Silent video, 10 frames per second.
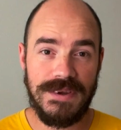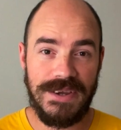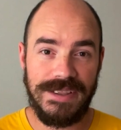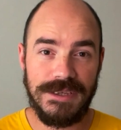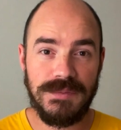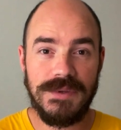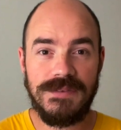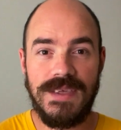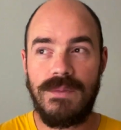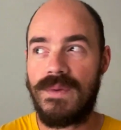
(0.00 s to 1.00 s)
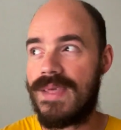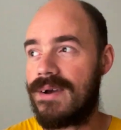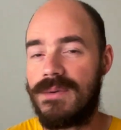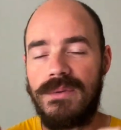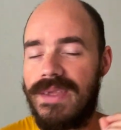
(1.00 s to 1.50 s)
their English fluency
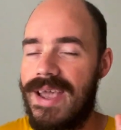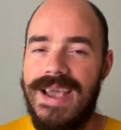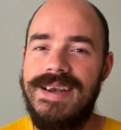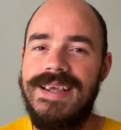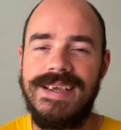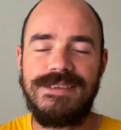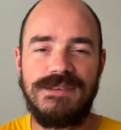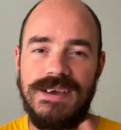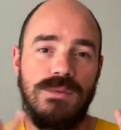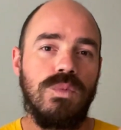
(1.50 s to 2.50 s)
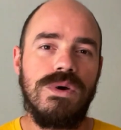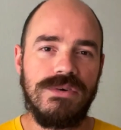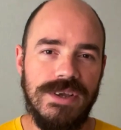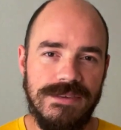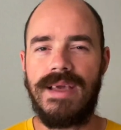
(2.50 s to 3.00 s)
without all the headaches and
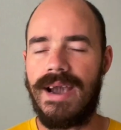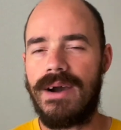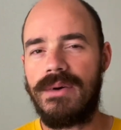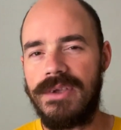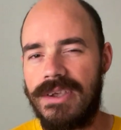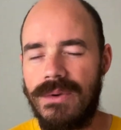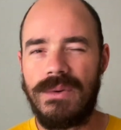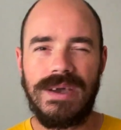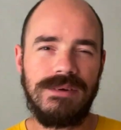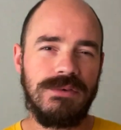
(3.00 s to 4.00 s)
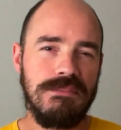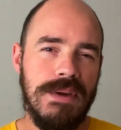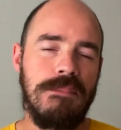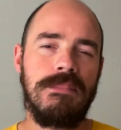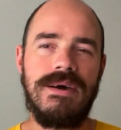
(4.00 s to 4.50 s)
worries. How you can
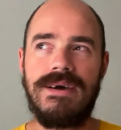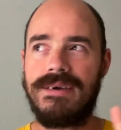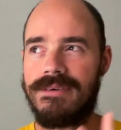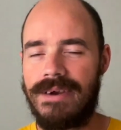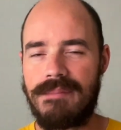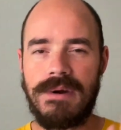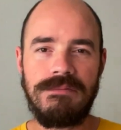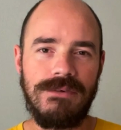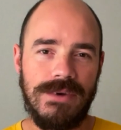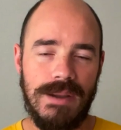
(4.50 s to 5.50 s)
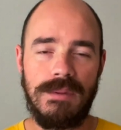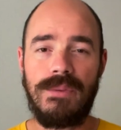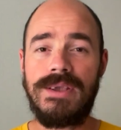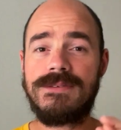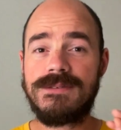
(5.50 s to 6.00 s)
remember grammar and
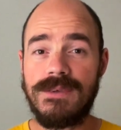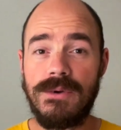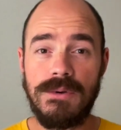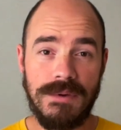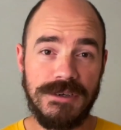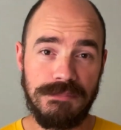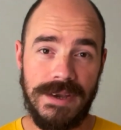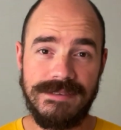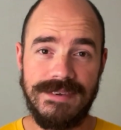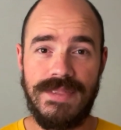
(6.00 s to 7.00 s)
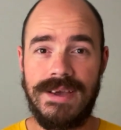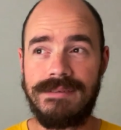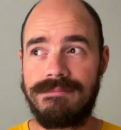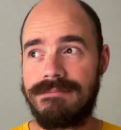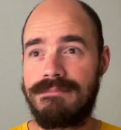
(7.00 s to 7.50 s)
vocabulary so much better
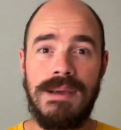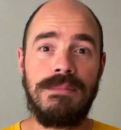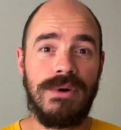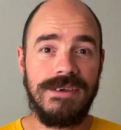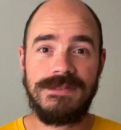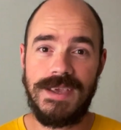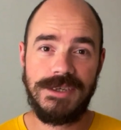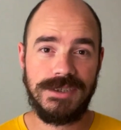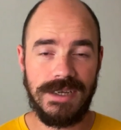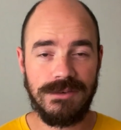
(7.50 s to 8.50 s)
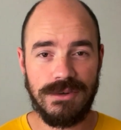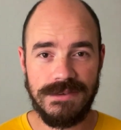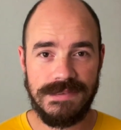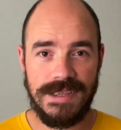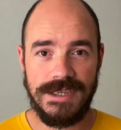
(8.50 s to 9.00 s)
than memorization and
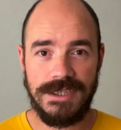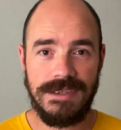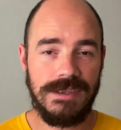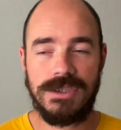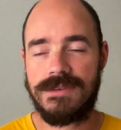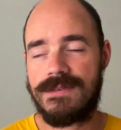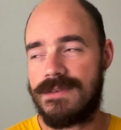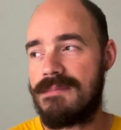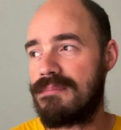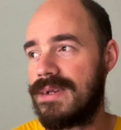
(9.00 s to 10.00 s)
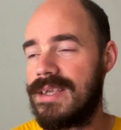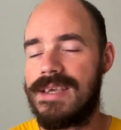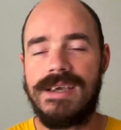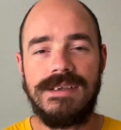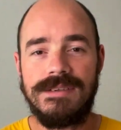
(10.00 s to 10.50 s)
translation that just
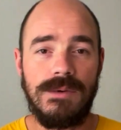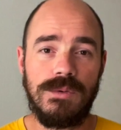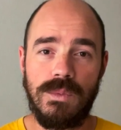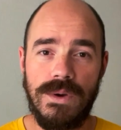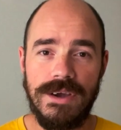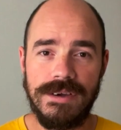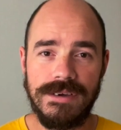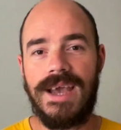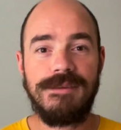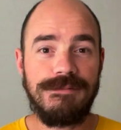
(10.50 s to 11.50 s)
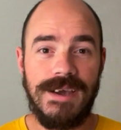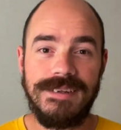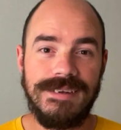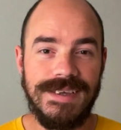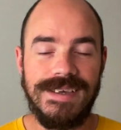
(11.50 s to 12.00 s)
simply don't work. And
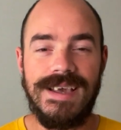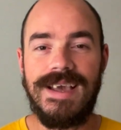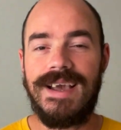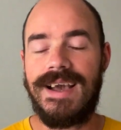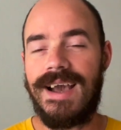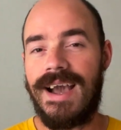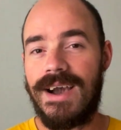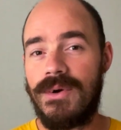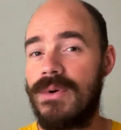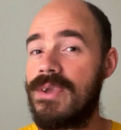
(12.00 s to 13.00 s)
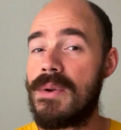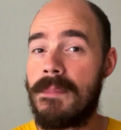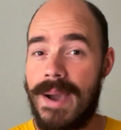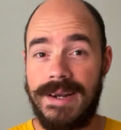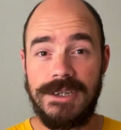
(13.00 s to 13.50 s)
finally, how you
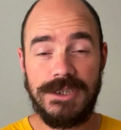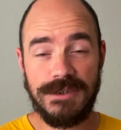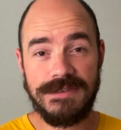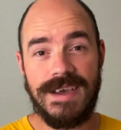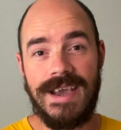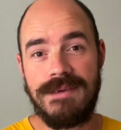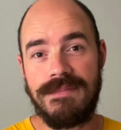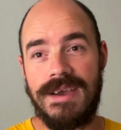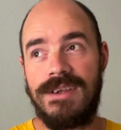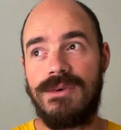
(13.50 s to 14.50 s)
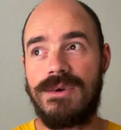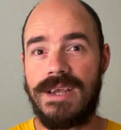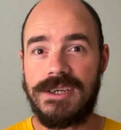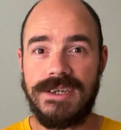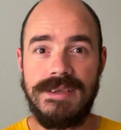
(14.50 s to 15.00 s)
manage your time and you could
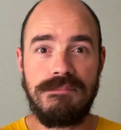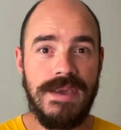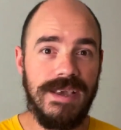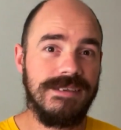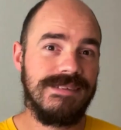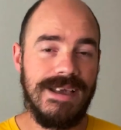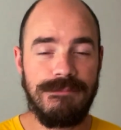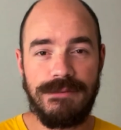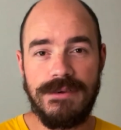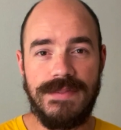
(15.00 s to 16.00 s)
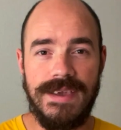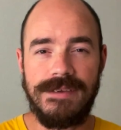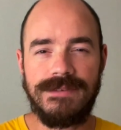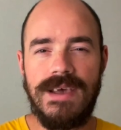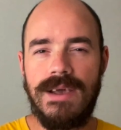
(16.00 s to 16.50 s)
actually make time for
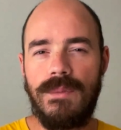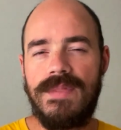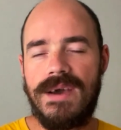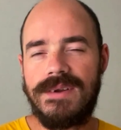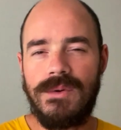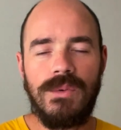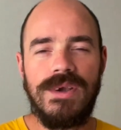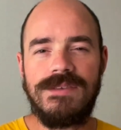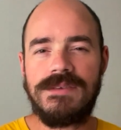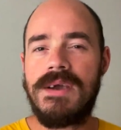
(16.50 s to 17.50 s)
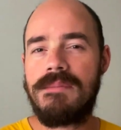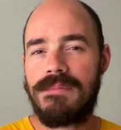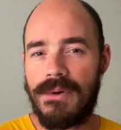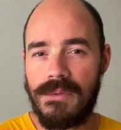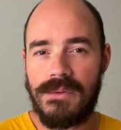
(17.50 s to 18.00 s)
things without always
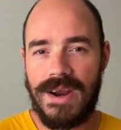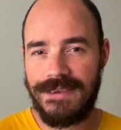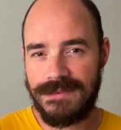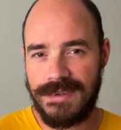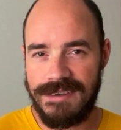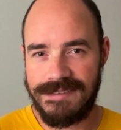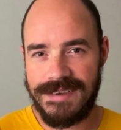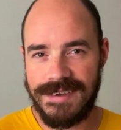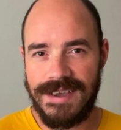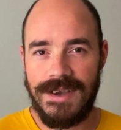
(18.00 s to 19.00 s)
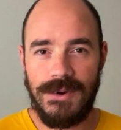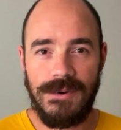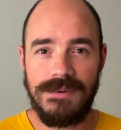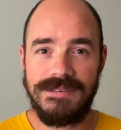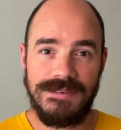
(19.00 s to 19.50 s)
procrastinating
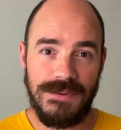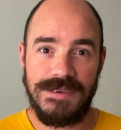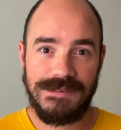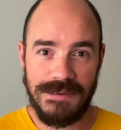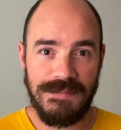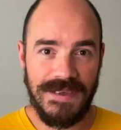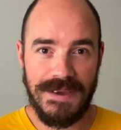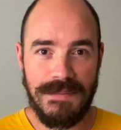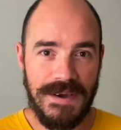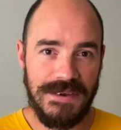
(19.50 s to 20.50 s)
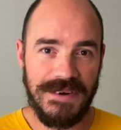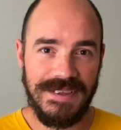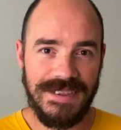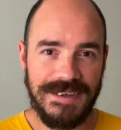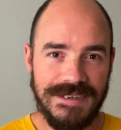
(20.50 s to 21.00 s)
on doing something about your
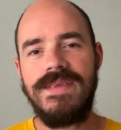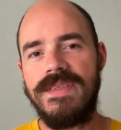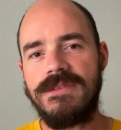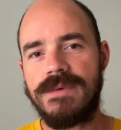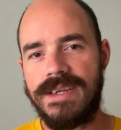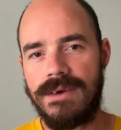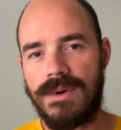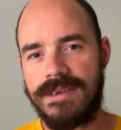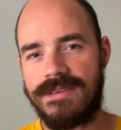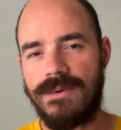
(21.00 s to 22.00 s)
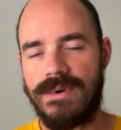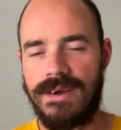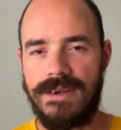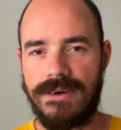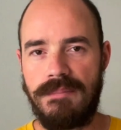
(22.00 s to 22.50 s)
English. In this video, I talk a
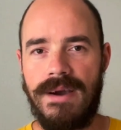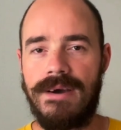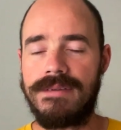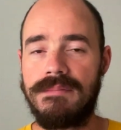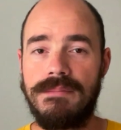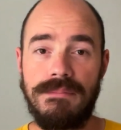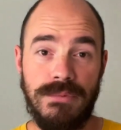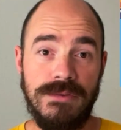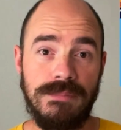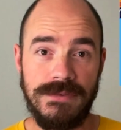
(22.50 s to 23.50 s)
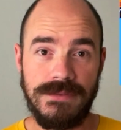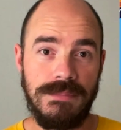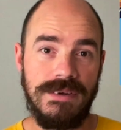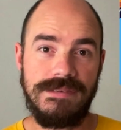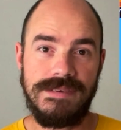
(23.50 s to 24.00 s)
lot about
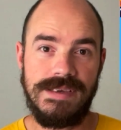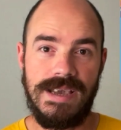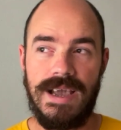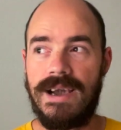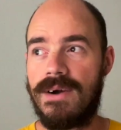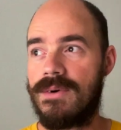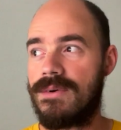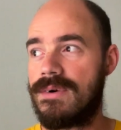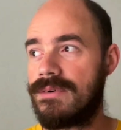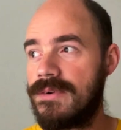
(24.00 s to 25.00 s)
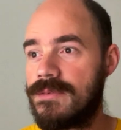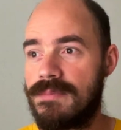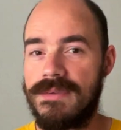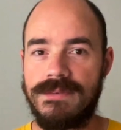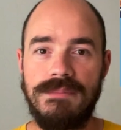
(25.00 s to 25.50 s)
responsibility, how
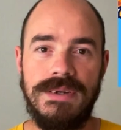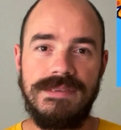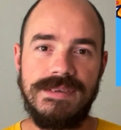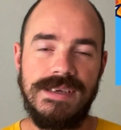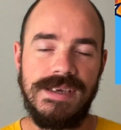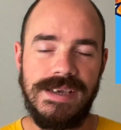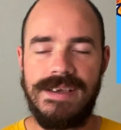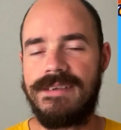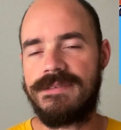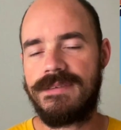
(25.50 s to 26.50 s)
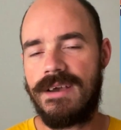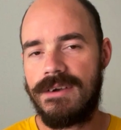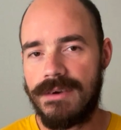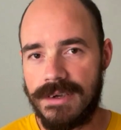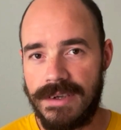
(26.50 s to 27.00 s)
responsibility is a
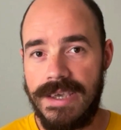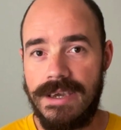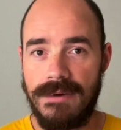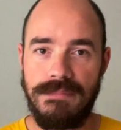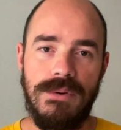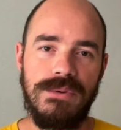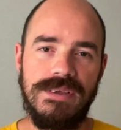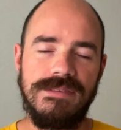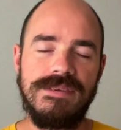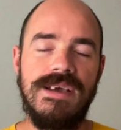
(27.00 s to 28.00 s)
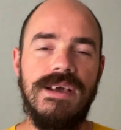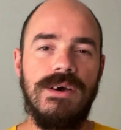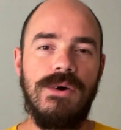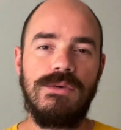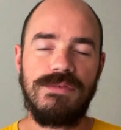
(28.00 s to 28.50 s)
key component
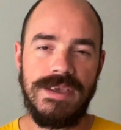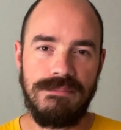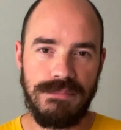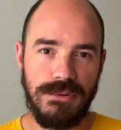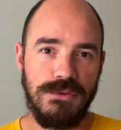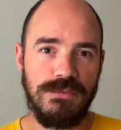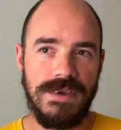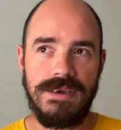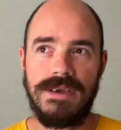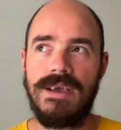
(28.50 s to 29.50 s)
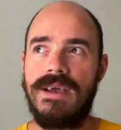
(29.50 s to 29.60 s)
of improving.